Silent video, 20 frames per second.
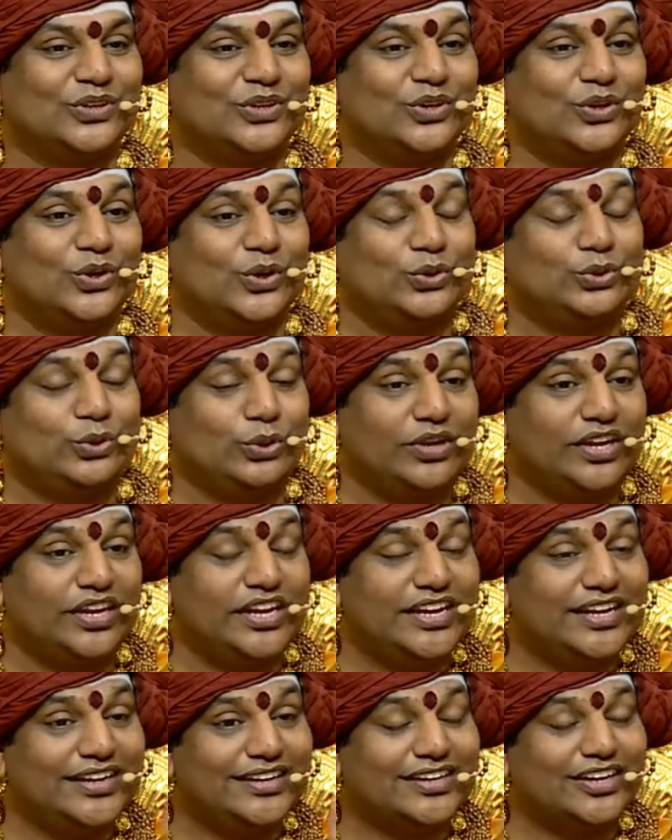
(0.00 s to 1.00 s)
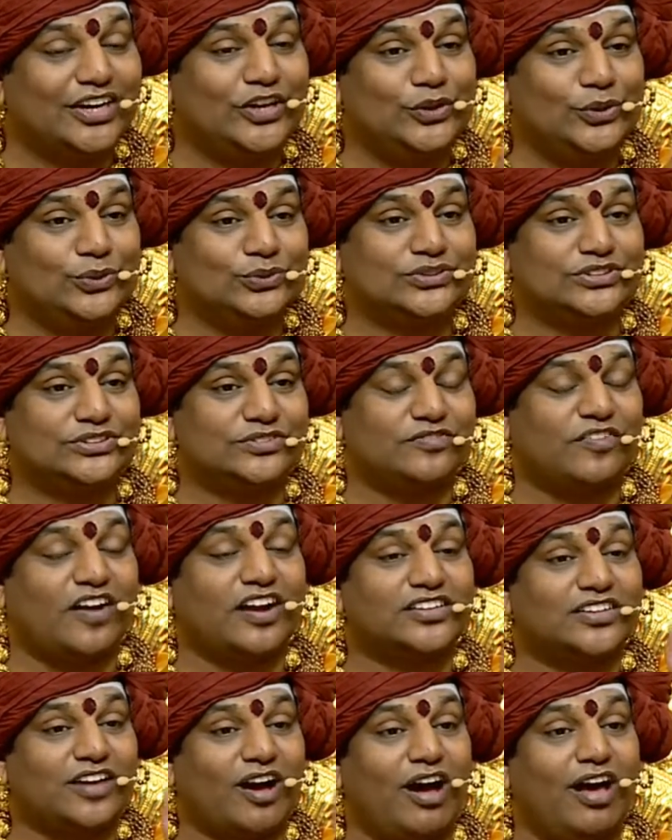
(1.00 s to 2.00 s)
to introduce
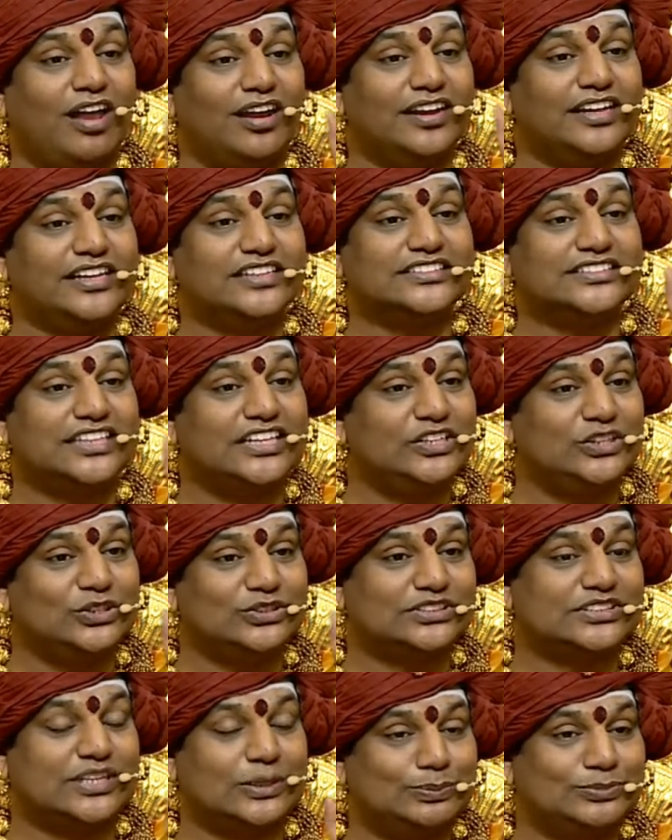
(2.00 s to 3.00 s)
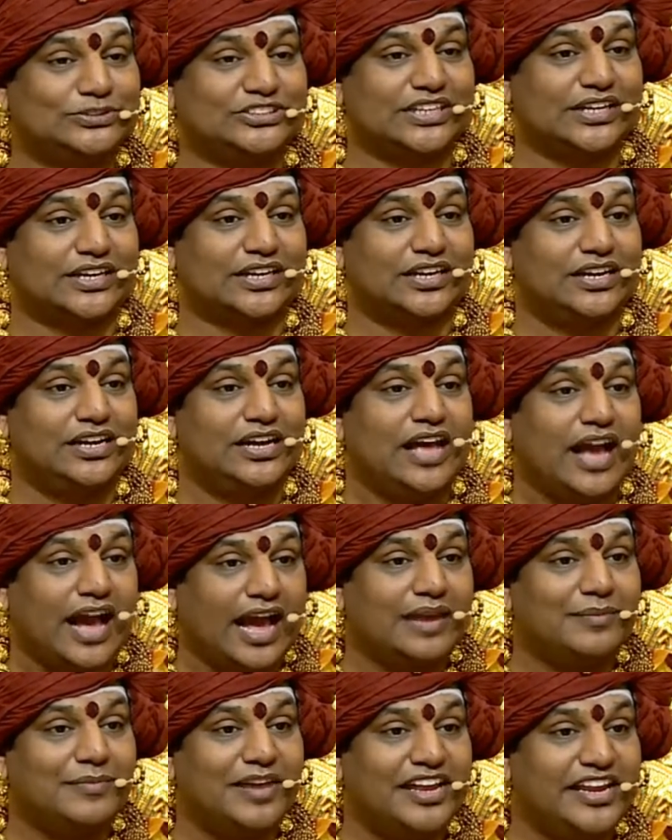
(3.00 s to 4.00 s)
what all is Hindu scripture. I
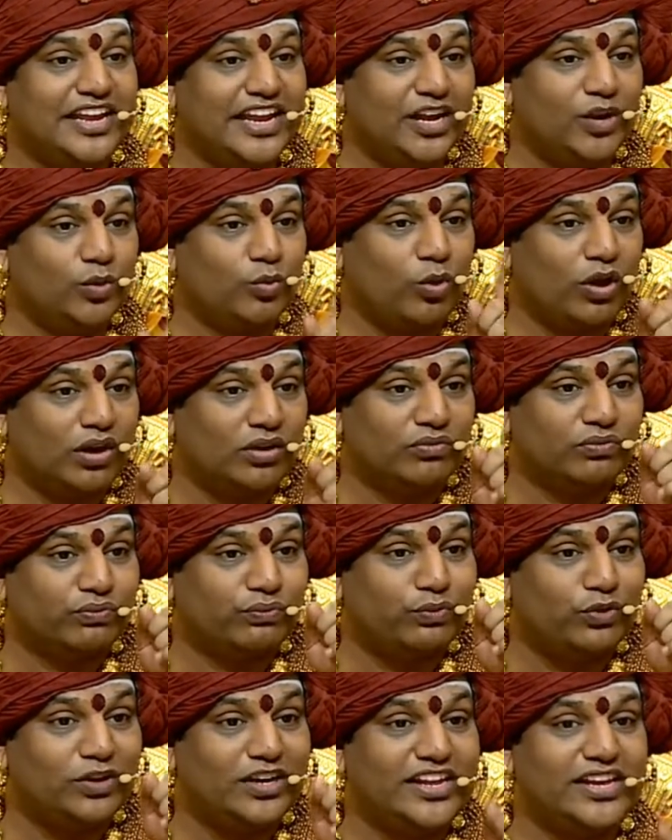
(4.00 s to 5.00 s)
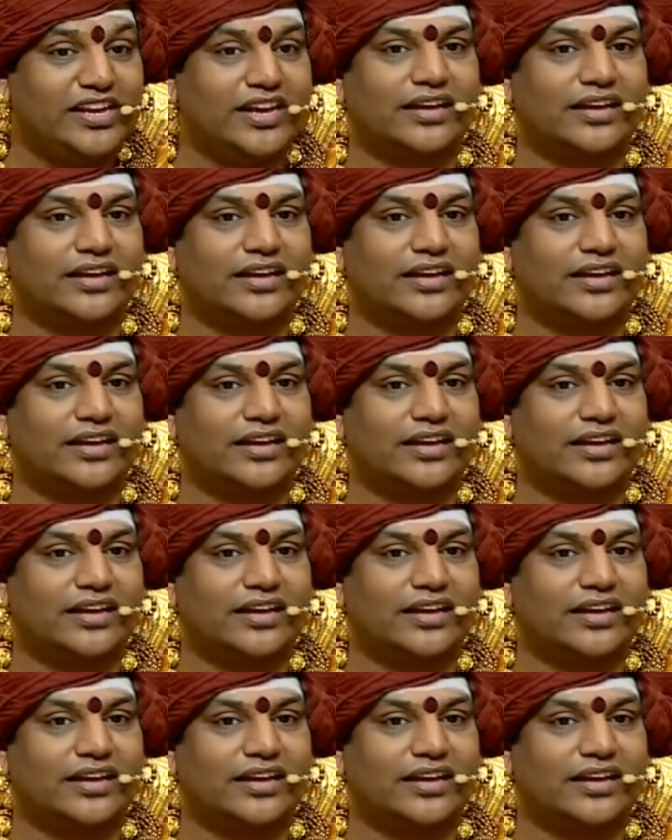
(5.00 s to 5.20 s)
may need one full year.